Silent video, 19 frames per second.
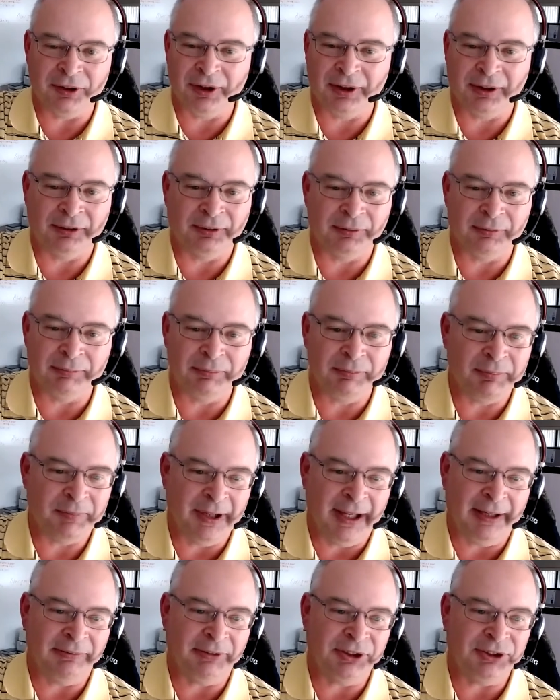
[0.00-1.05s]
So it's
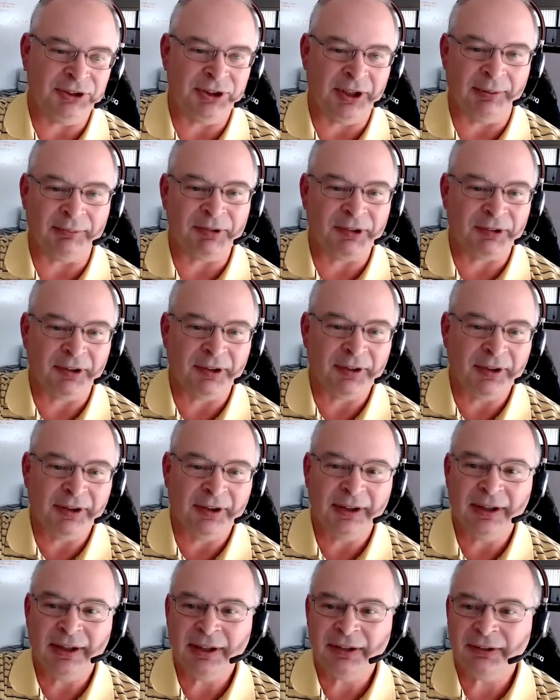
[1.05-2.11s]
a wide
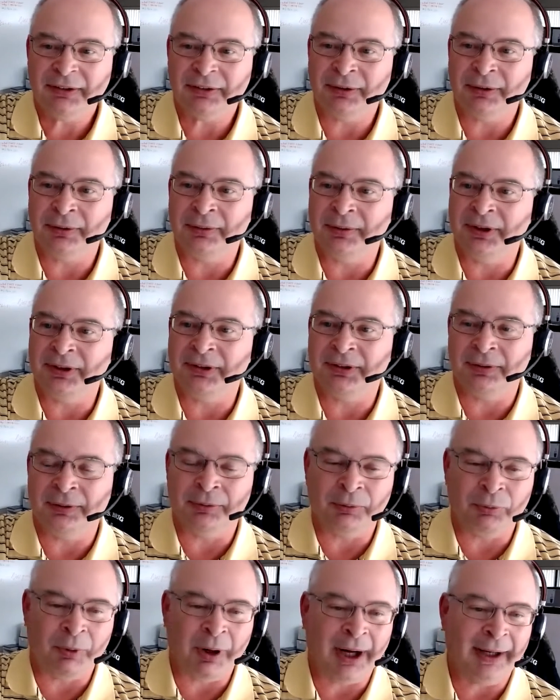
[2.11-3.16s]
range of components that
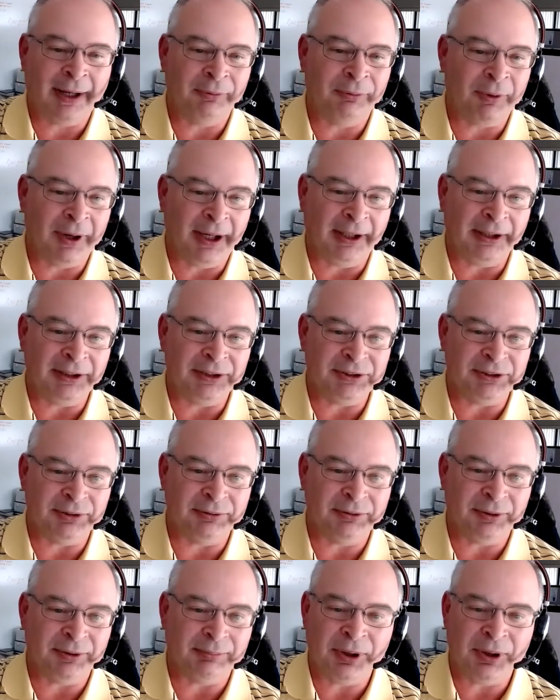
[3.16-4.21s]
we build
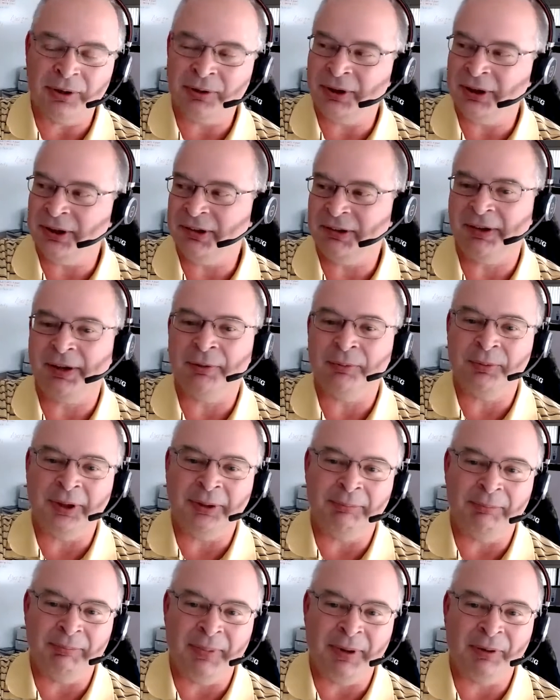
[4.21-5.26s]
at various
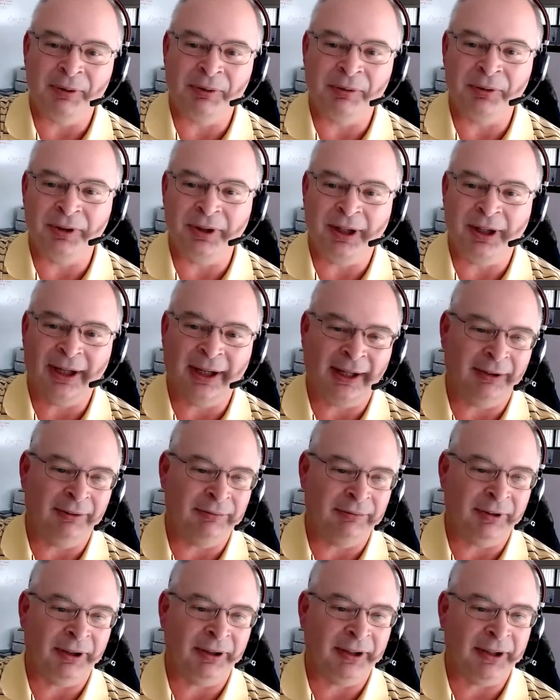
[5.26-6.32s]
locations. I think we
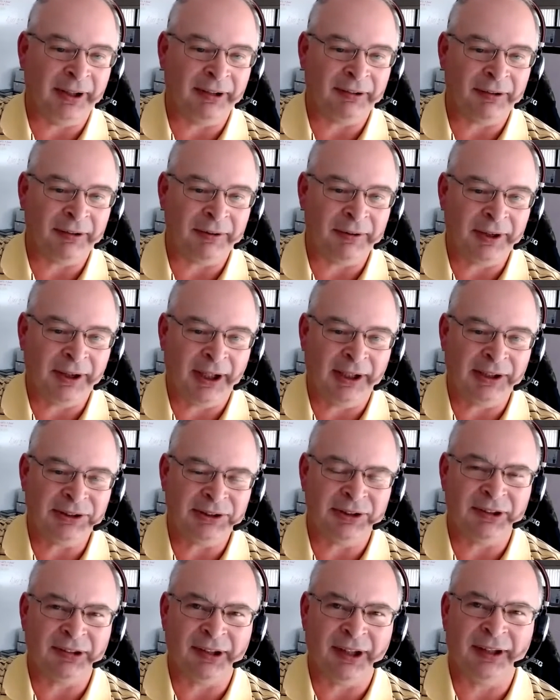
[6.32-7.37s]
have
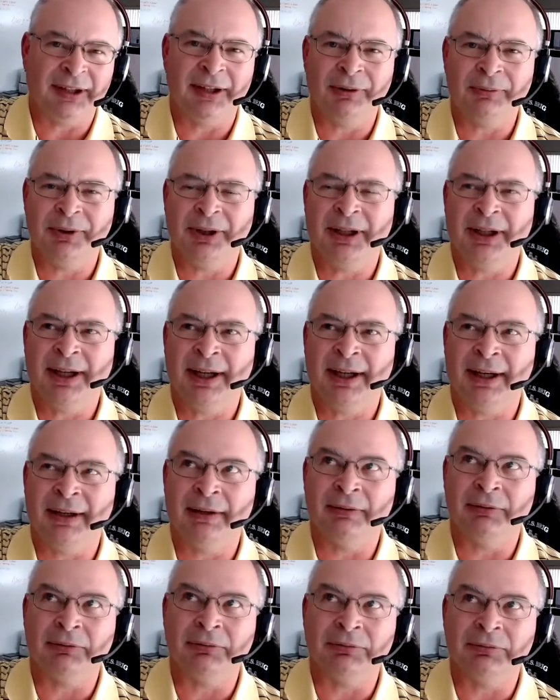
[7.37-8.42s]
18 locations
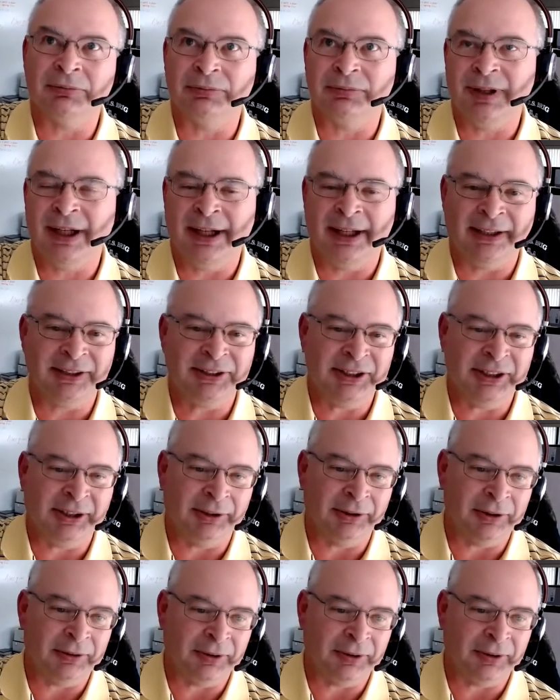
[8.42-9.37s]
now around the world,